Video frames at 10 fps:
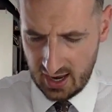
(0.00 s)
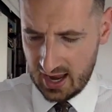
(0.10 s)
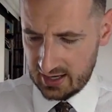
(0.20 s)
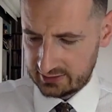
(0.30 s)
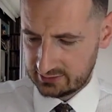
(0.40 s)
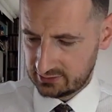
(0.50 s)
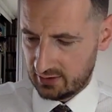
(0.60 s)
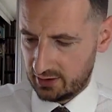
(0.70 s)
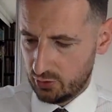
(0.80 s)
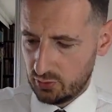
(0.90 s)
And
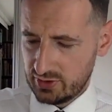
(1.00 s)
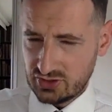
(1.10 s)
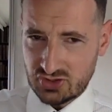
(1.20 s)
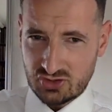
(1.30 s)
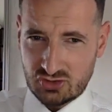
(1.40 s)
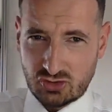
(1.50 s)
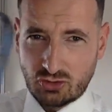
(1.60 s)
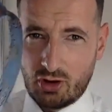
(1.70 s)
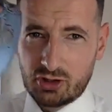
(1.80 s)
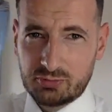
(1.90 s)
I always
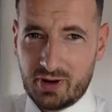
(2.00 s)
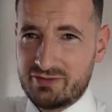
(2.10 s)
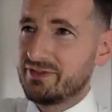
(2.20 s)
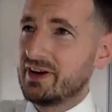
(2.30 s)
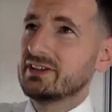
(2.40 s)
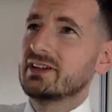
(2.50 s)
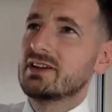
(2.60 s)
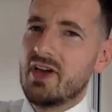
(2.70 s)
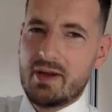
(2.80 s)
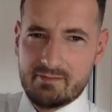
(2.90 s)
start by
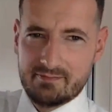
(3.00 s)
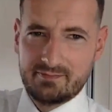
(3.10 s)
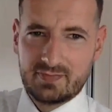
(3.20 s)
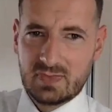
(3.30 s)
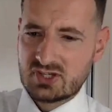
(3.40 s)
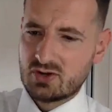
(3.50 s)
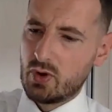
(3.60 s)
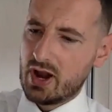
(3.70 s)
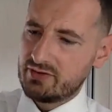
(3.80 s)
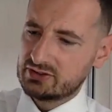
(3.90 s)
finding them. So
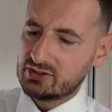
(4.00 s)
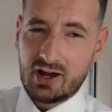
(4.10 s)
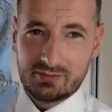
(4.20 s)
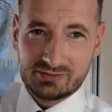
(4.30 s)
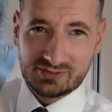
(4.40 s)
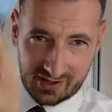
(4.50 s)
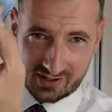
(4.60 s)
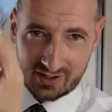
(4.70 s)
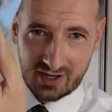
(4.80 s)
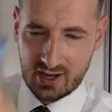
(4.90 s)
whatever tie I'm
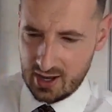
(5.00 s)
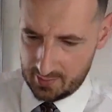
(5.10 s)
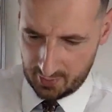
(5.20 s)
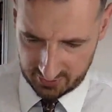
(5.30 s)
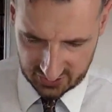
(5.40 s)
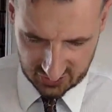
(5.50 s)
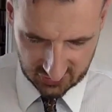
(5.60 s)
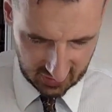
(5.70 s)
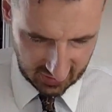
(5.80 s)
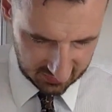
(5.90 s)
tying, I'm always
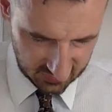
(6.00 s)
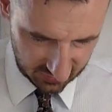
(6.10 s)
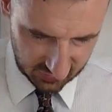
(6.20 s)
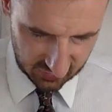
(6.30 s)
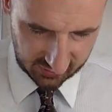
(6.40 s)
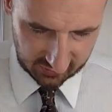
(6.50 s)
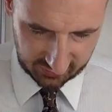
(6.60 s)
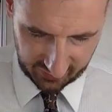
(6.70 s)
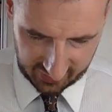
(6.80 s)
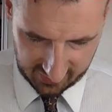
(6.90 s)
sort of trying to
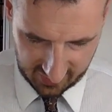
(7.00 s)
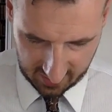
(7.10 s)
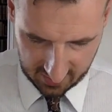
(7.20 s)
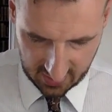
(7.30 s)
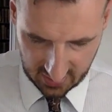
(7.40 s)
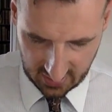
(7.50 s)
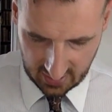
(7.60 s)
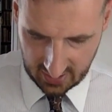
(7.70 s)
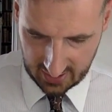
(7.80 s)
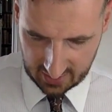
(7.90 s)
find them
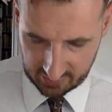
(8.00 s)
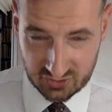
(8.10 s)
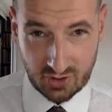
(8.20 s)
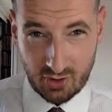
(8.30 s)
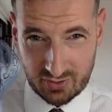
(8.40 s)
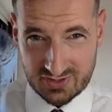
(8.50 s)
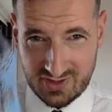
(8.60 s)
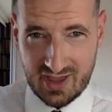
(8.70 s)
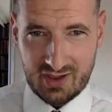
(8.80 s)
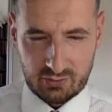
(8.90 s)
because they're always
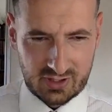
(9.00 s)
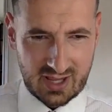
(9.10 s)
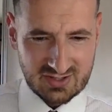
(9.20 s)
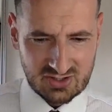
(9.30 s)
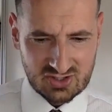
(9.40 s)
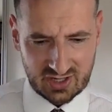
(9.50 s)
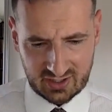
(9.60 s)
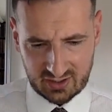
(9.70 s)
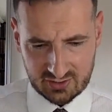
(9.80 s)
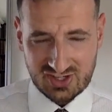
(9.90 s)
there, unless it's
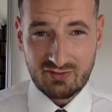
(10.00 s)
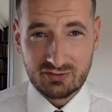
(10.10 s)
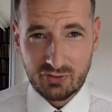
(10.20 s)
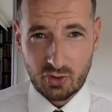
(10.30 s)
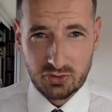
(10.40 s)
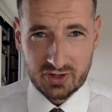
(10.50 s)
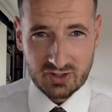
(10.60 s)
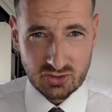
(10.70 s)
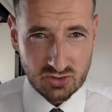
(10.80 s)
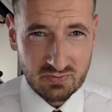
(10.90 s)
like a sevenfold that
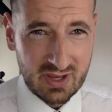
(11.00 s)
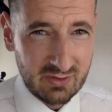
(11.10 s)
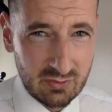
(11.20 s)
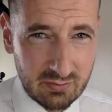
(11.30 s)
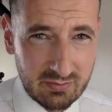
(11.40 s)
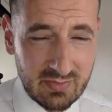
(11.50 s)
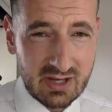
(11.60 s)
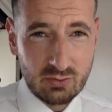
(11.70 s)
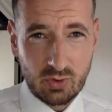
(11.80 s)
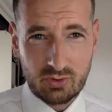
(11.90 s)
is just
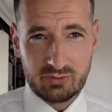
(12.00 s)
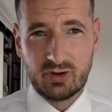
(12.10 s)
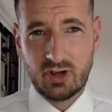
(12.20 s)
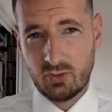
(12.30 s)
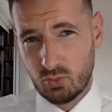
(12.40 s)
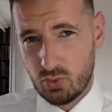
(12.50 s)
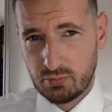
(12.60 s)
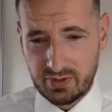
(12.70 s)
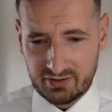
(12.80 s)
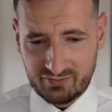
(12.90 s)
made one of
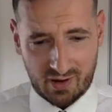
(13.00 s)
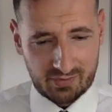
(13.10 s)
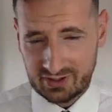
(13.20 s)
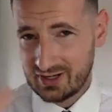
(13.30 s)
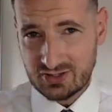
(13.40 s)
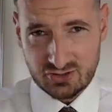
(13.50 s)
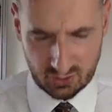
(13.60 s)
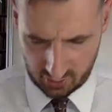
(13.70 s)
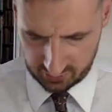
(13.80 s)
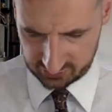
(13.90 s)
one big fabric. Let's
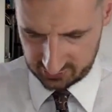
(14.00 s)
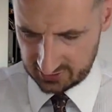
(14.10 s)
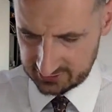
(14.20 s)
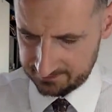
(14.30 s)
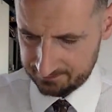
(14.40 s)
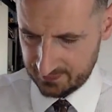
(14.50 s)
not go into that.